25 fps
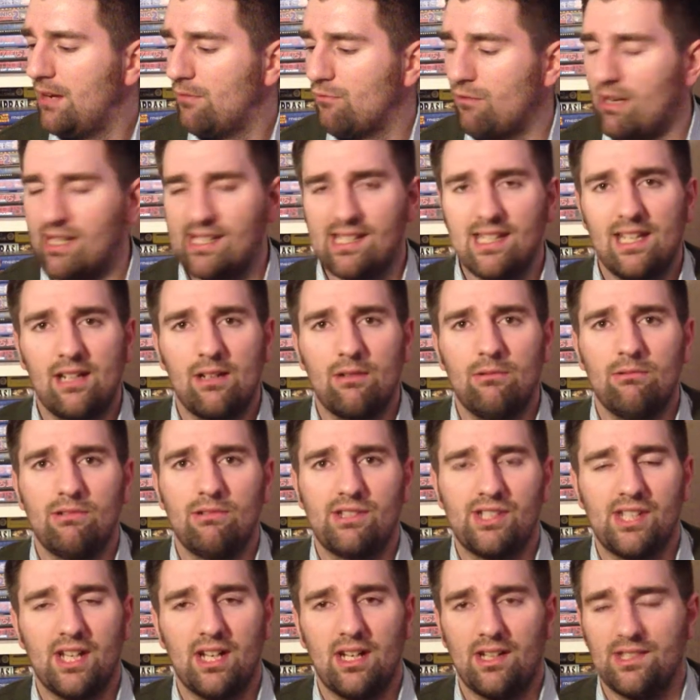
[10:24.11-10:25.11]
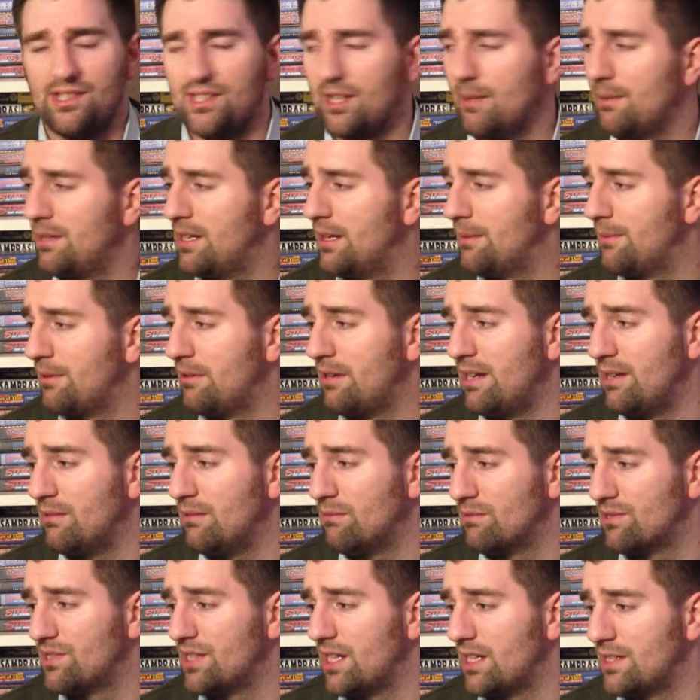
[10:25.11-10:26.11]
Wrestling All Stars,
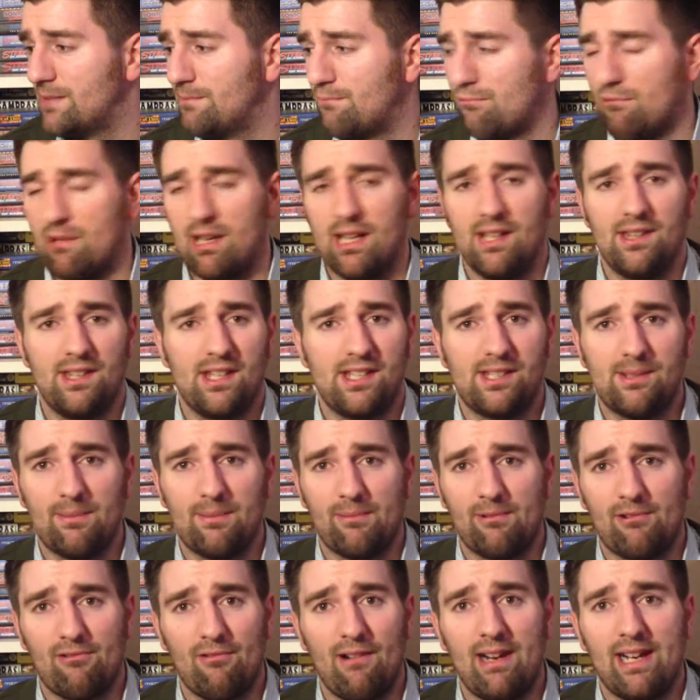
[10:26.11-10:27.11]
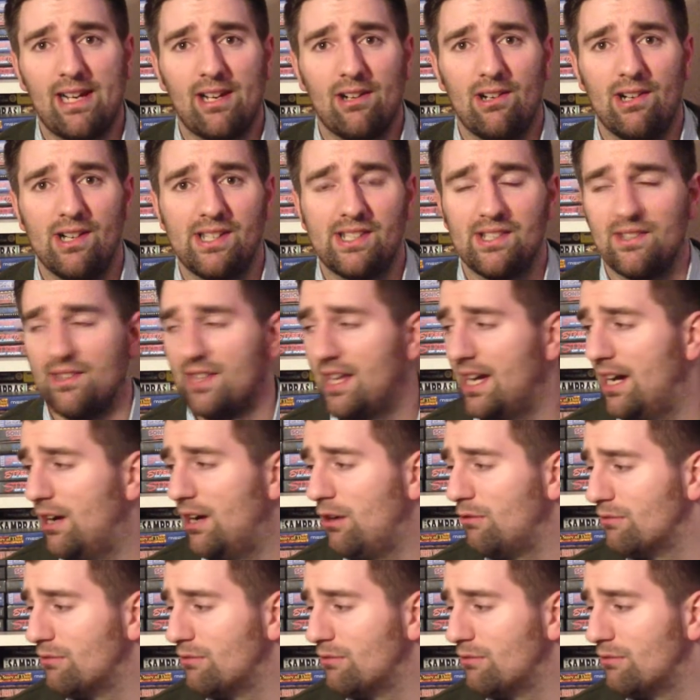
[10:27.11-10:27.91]
WWE All Stars, brilliant. There's some great guys on there.